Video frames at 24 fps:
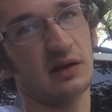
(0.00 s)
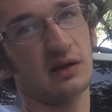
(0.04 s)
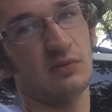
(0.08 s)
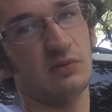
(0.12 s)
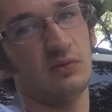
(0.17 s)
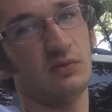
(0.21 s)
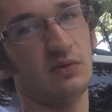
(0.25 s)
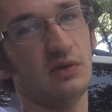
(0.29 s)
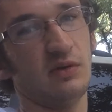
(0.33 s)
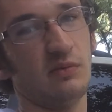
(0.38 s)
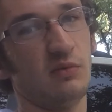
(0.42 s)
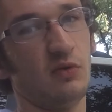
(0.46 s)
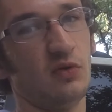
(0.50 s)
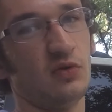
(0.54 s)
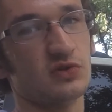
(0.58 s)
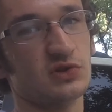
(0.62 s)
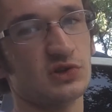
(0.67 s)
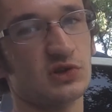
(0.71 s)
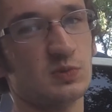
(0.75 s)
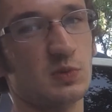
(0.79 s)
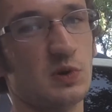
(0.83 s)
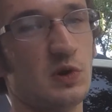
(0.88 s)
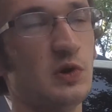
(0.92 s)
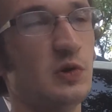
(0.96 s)
Like I want
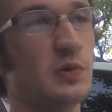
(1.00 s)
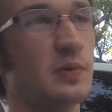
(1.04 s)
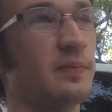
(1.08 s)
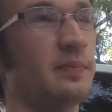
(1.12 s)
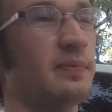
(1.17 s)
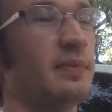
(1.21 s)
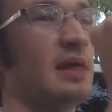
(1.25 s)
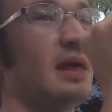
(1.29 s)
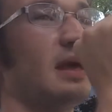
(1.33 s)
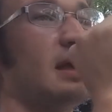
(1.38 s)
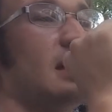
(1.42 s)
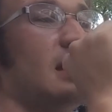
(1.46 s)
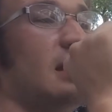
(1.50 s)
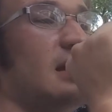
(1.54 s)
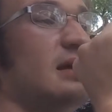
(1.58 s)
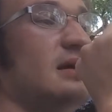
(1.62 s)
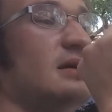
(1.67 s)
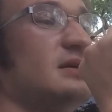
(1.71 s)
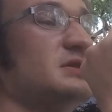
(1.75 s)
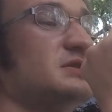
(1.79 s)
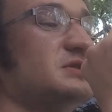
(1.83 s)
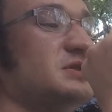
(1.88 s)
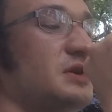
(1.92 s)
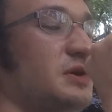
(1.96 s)
more to smoke.
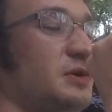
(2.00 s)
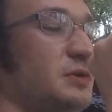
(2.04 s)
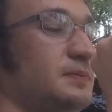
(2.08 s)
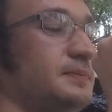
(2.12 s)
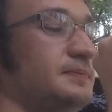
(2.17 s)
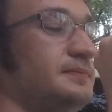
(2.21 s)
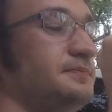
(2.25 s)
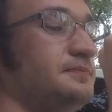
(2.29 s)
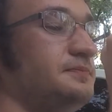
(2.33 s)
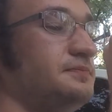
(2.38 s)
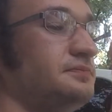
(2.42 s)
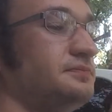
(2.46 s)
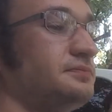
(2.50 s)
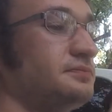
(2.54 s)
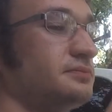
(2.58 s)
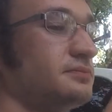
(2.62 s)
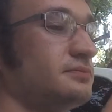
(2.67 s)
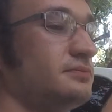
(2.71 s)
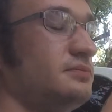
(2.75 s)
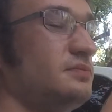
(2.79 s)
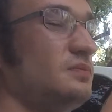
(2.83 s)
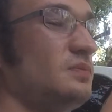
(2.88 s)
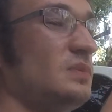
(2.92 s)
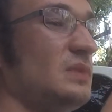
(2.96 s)
So
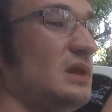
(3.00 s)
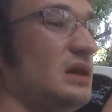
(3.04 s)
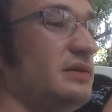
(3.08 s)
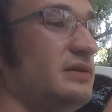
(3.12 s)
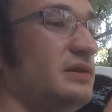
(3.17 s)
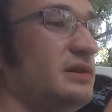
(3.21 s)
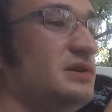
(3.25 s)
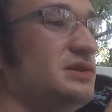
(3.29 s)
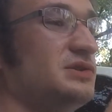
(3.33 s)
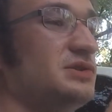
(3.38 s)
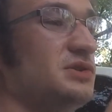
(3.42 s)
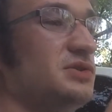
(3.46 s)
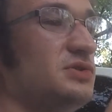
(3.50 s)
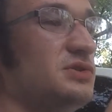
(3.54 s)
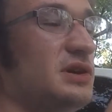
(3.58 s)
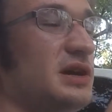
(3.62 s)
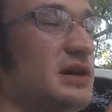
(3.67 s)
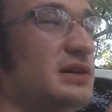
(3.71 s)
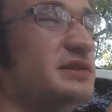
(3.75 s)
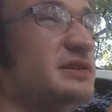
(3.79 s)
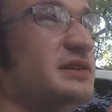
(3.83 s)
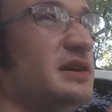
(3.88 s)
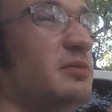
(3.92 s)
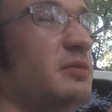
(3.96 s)
these do
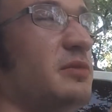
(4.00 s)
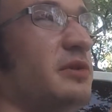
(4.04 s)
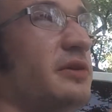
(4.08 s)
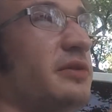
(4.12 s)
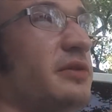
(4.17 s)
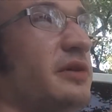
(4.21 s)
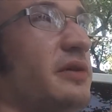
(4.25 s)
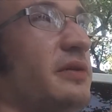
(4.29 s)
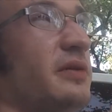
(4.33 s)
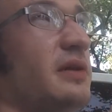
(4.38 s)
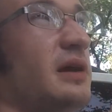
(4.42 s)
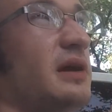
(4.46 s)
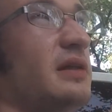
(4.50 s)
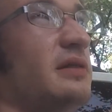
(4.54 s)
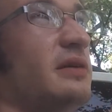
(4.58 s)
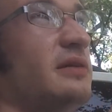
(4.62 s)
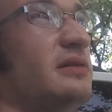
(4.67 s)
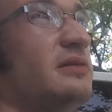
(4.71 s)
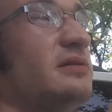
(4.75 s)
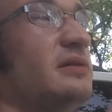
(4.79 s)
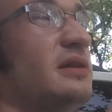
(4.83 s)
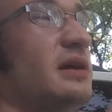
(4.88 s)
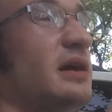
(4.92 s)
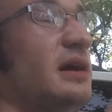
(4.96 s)
taste similar though.
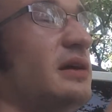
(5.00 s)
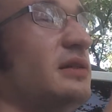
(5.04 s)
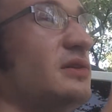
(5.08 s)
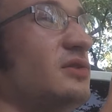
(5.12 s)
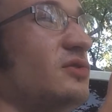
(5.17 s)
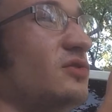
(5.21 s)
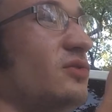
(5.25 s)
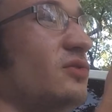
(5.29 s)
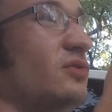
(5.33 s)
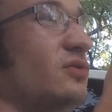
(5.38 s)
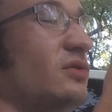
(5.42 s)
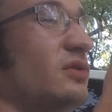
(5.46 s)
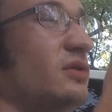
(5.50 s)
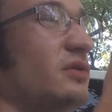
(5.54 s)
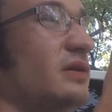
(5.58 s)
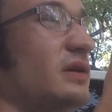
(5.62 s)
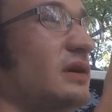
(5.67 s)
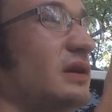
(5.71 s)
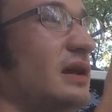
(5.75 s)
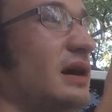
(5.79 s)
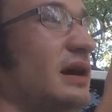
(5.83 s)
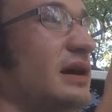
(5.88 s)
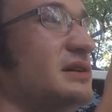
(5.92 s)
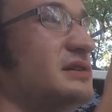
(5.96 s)
They got this
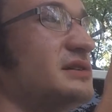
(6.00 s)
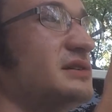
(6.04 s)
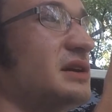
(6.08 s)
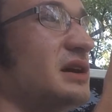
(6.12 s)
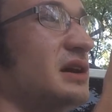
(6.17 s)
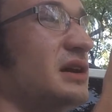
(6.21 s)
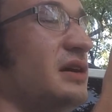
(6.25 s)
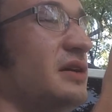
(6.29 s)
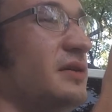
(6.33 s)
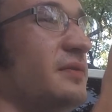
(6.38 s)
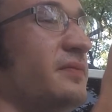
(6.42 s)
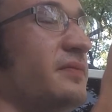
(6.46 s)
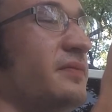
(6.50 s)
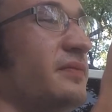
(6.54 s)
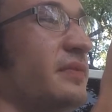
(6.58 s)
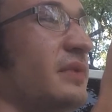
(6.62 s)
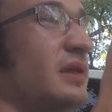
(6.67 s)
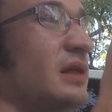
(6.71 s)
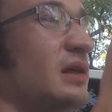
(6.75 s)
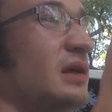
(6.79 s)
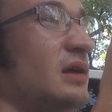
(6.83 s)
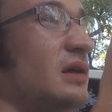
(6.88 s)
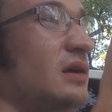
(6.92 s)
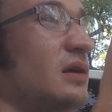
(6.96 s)
really nice kind of
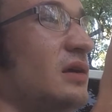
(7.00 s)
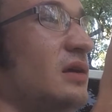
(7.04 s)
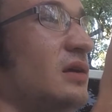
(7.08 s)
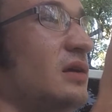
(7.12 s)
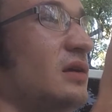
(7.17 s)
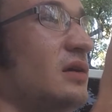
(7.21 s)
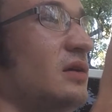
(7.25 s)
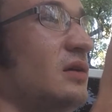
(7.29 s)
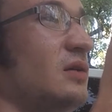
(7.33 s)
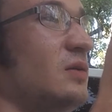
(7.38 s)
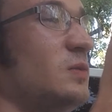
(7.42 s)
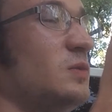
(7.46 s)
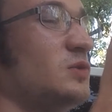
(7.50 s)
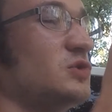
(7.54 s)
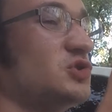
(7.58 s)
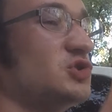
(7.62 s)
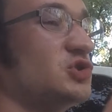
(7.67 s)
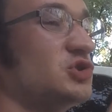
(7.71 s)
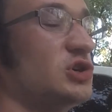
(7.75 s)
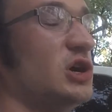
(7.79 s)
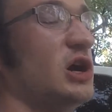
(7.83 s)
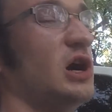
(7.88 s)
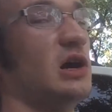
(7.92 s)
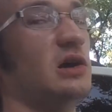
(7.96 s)

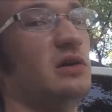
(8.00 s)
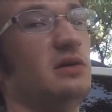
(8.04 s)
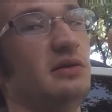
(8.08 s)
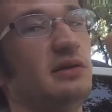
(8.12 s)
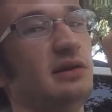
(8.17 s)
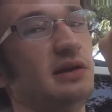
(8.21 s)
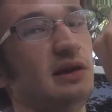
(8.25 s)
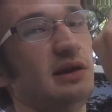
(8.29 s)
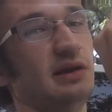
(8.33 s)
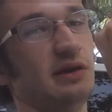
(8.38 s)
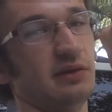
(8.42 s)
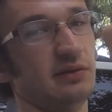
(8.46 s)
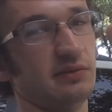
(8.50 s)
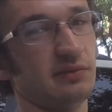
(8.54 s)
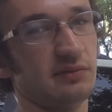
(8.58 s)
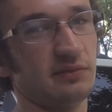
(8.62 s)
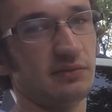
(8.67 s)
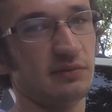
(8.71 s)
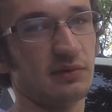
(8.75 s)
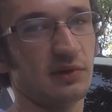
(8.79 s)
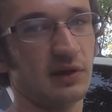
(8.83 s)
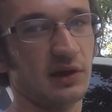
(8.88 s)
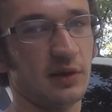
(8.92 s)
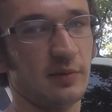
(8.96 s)
almost chocolatey
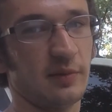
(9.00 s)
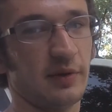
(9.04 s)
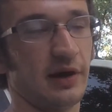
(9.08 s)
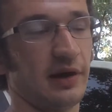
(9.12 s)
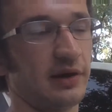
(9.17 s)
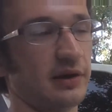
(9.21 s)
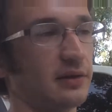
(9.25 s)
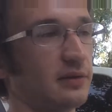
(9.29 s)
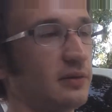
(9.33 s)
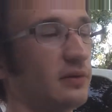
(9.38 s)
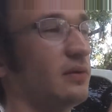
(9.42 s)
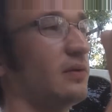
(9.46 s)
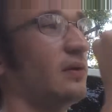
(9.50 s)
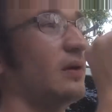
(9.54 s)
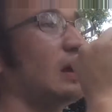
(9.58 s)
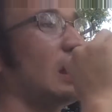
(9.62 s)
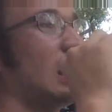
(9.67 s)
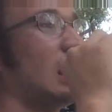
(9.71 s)
thing about it.